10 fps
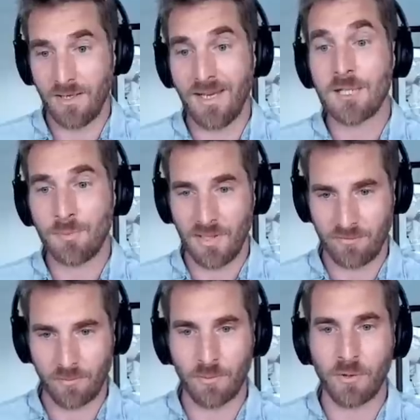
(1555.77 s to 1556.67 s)
expect
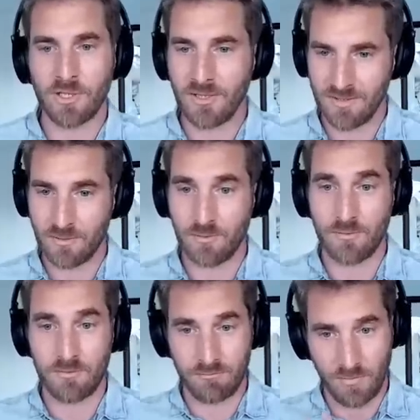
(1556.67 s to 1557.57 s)
from the blockchain is
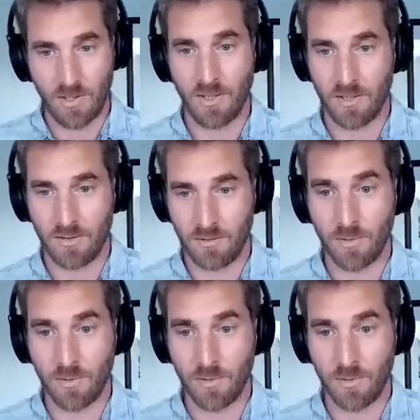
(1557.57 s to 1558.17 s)
to uh,